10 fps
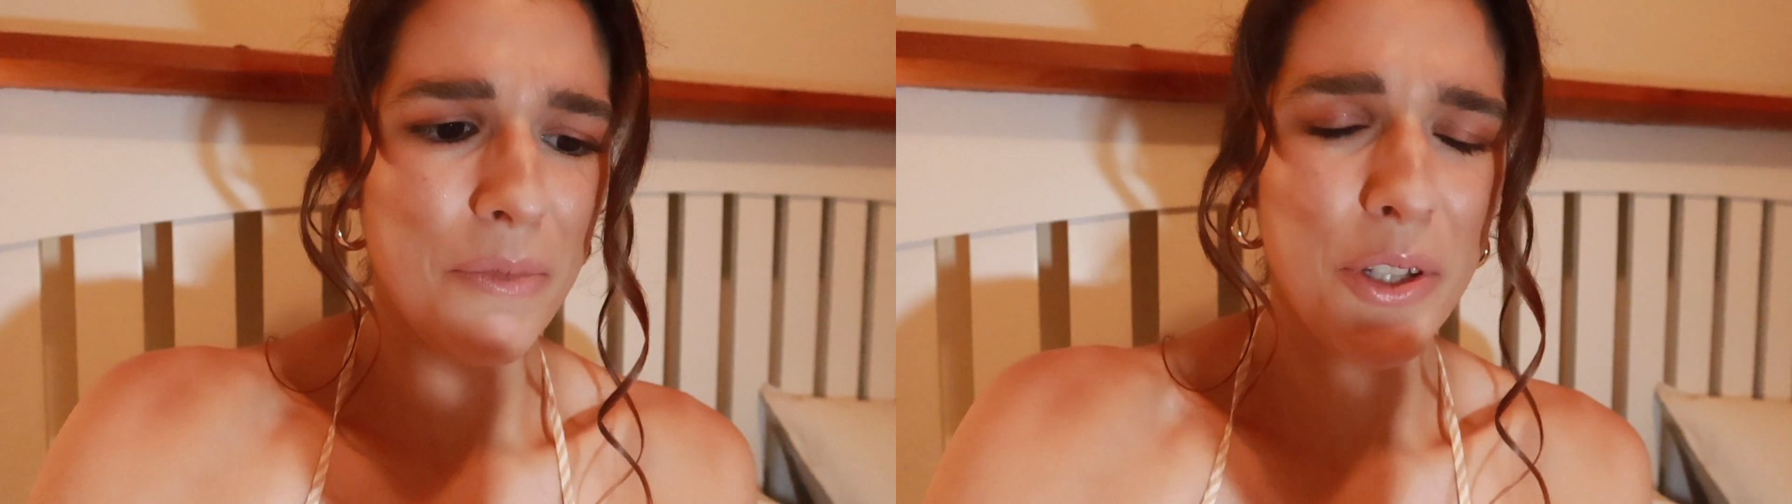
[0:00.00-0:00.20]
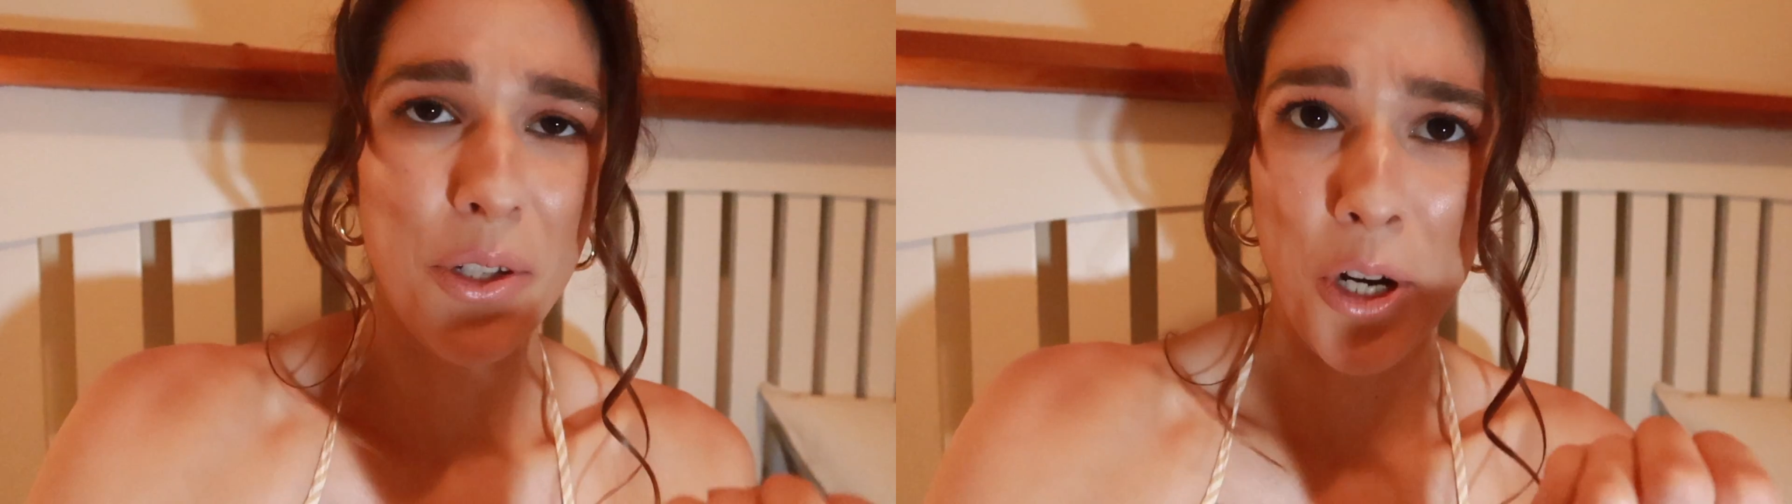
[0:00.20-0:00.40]

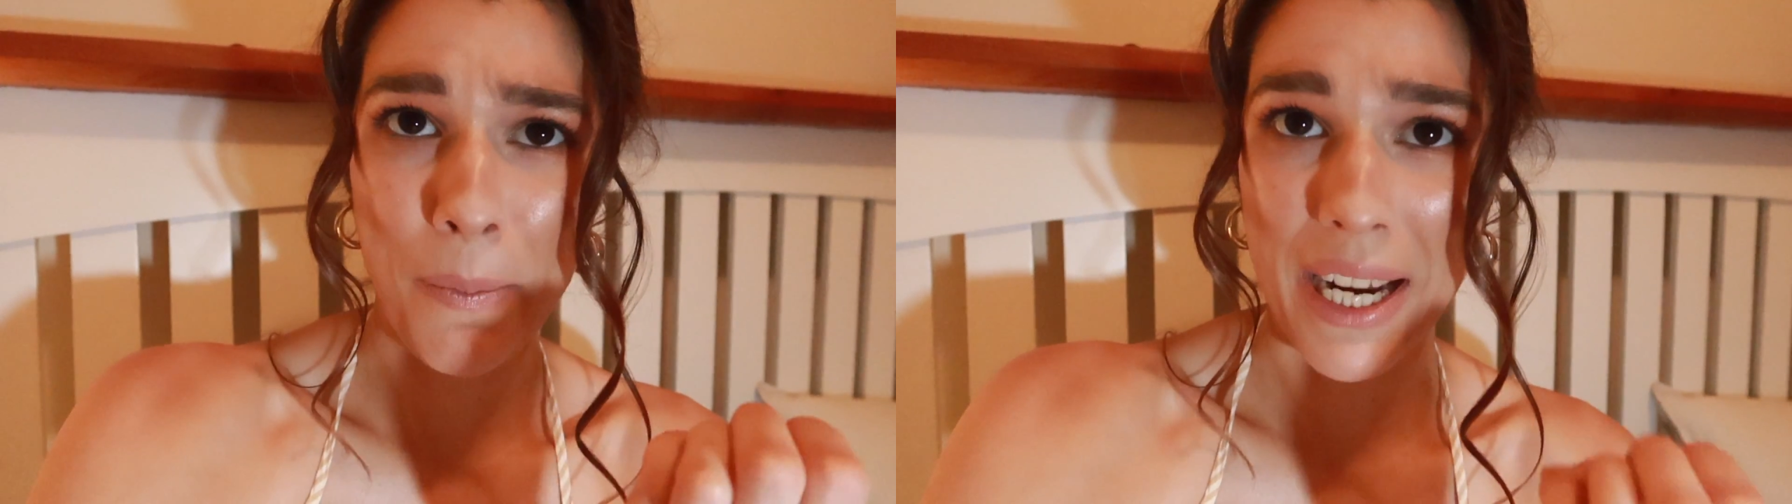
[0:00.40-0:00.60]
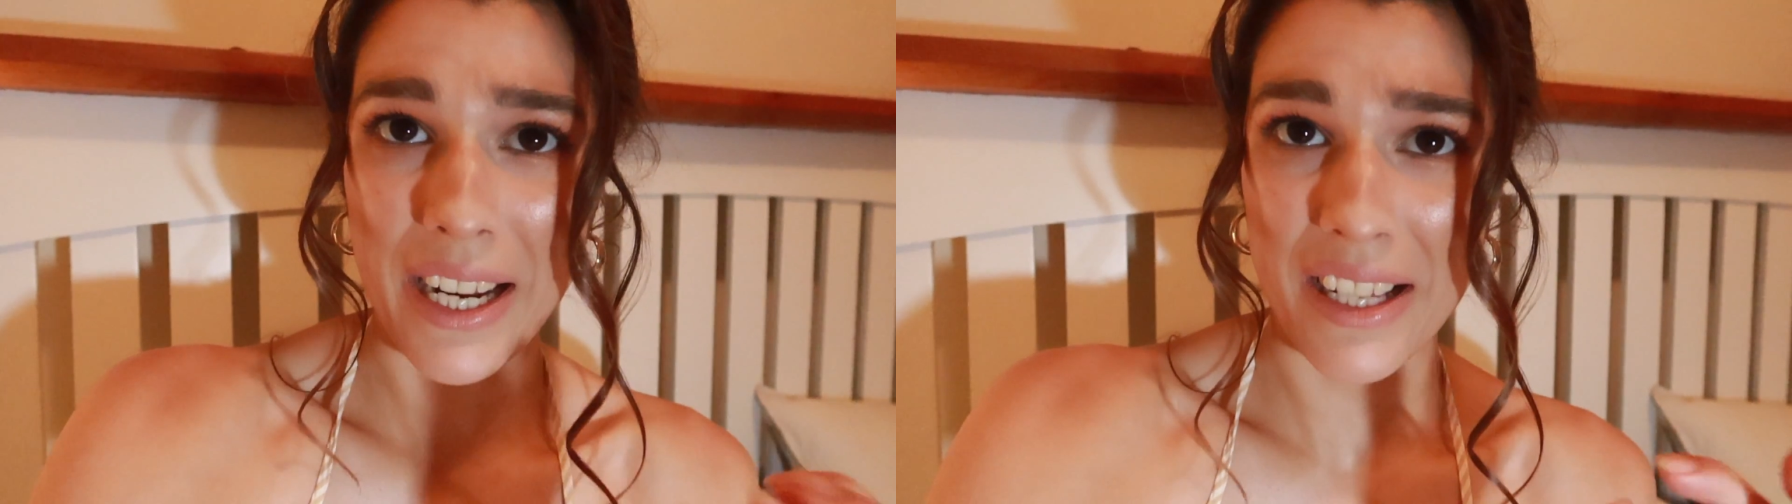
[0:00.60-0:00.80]
soak
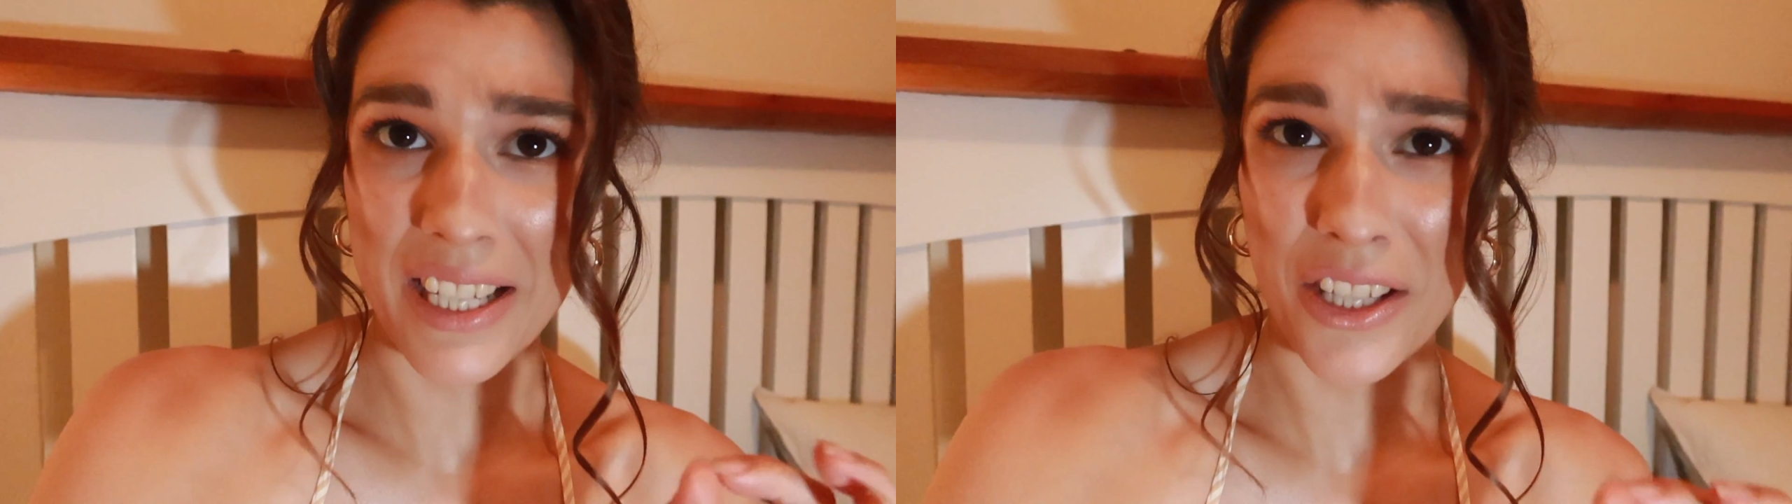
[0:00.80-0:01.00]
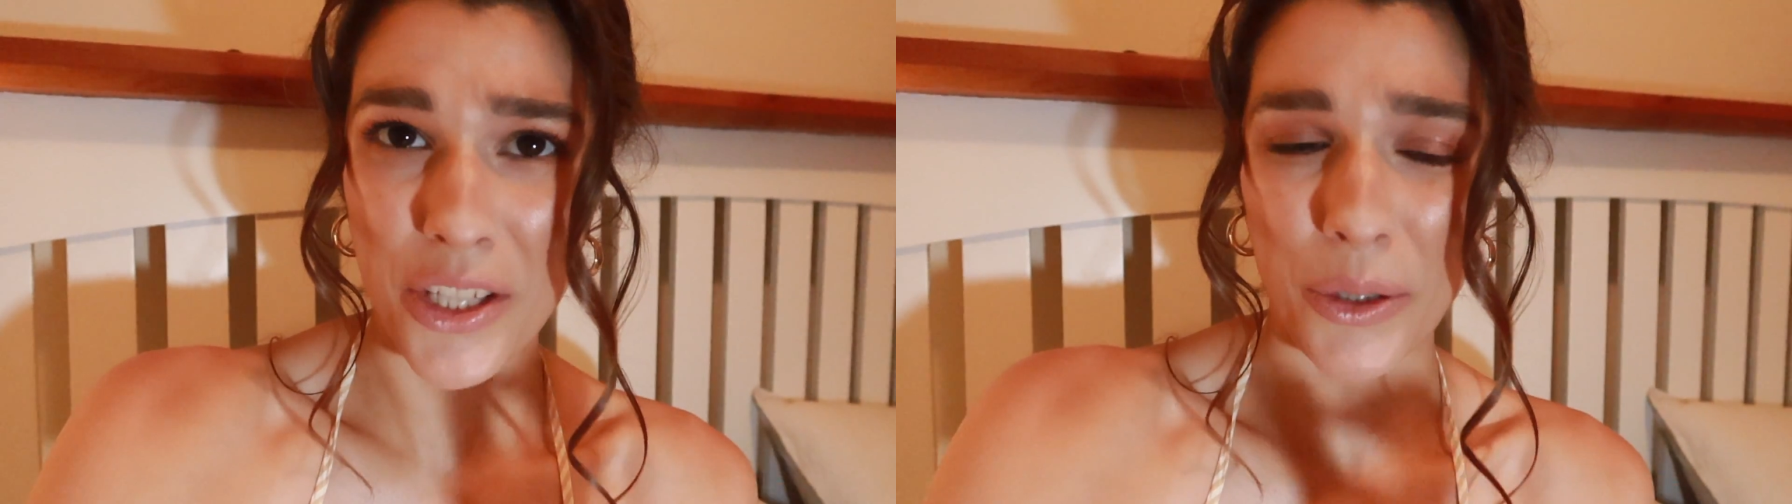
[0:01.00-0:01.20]
my nails
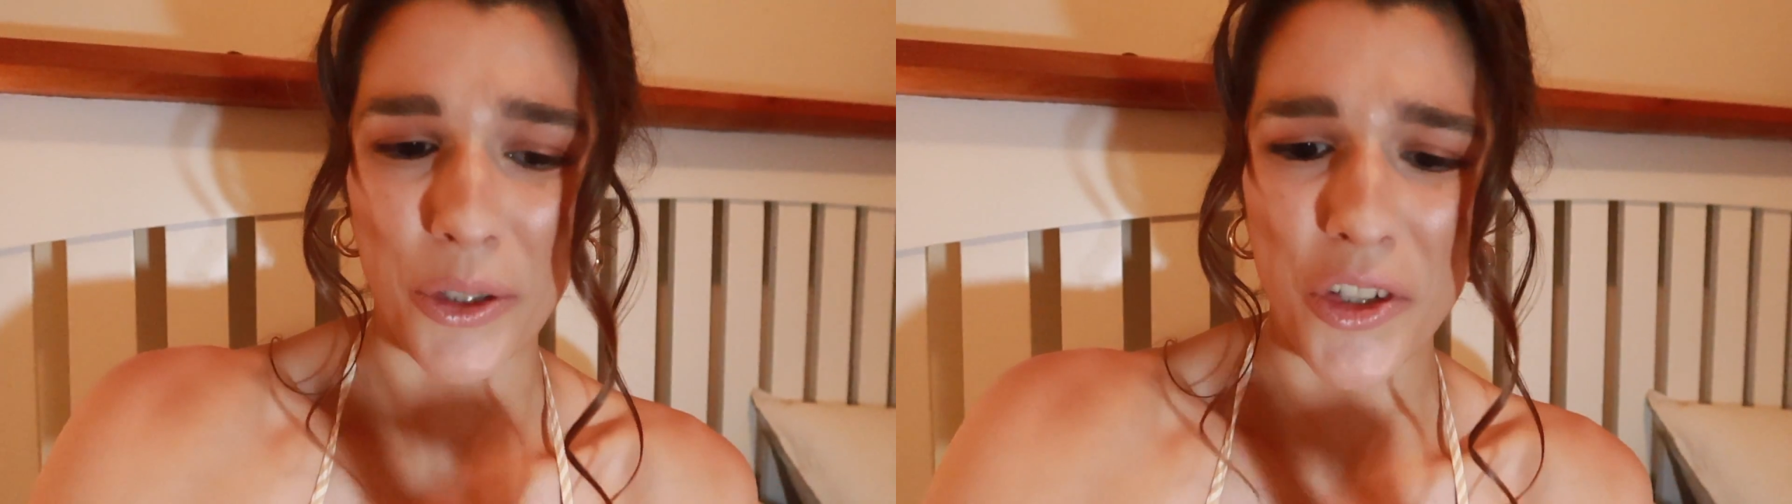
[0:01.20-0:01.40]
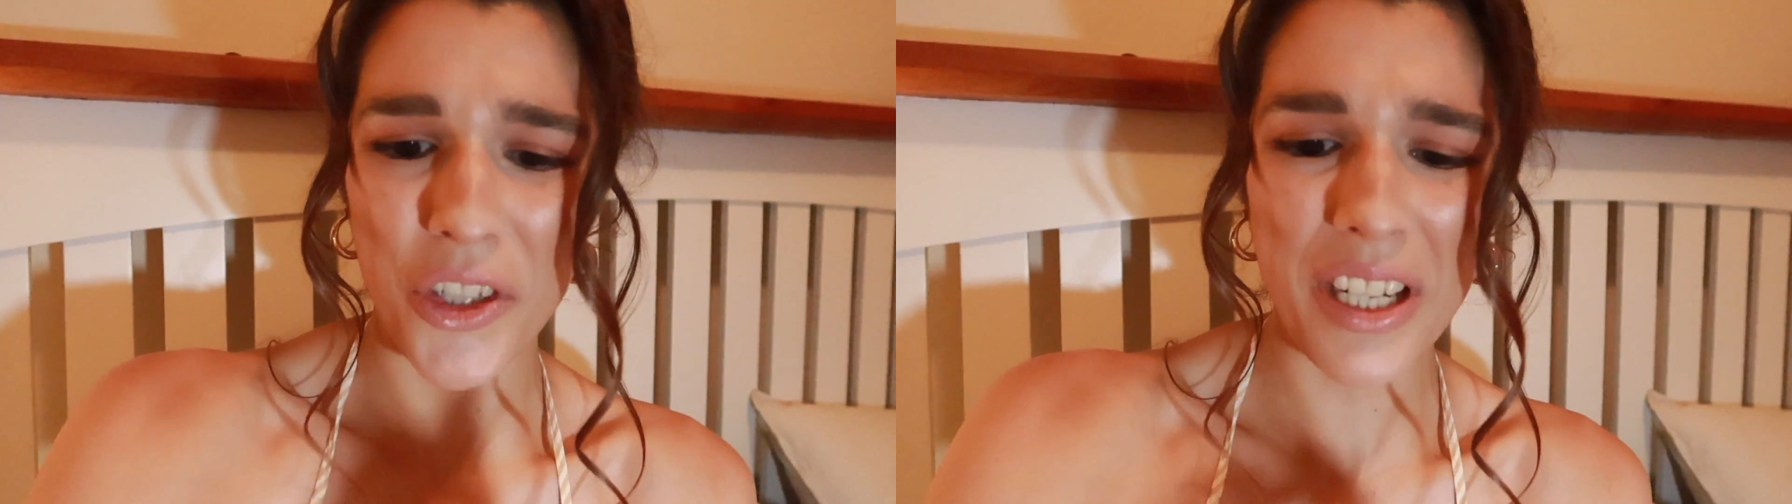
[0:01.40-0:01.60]
in the
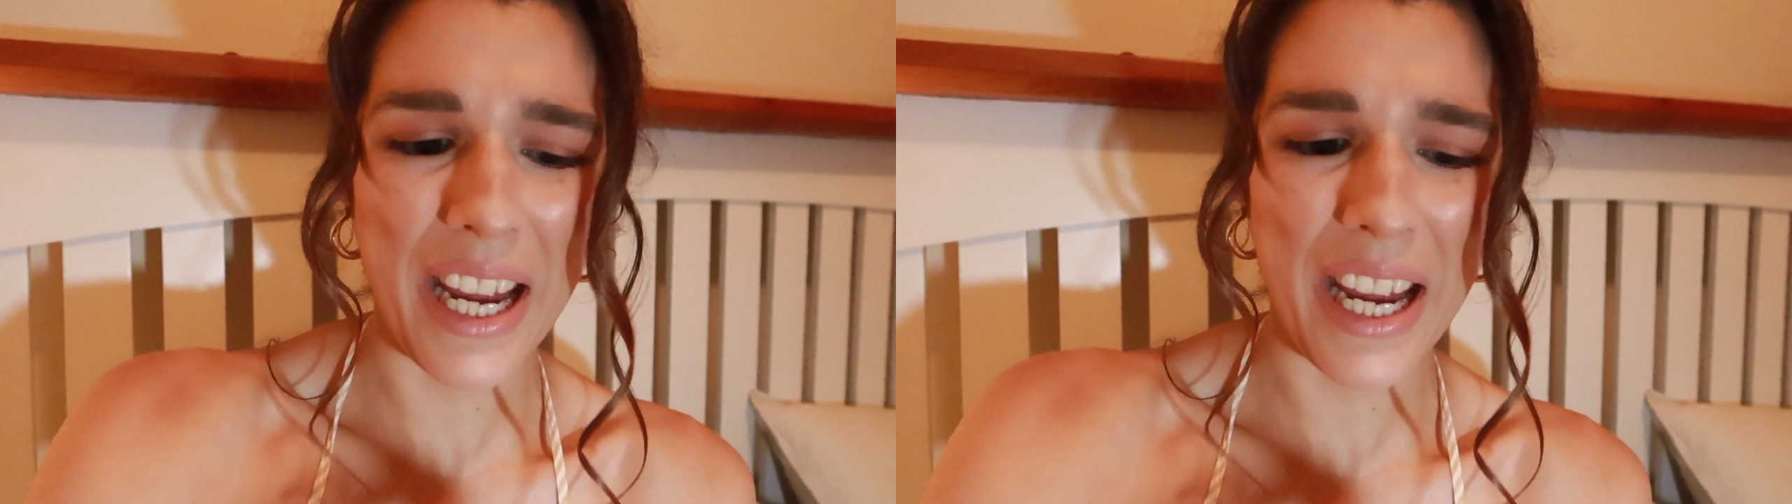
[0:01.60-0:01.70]
solution,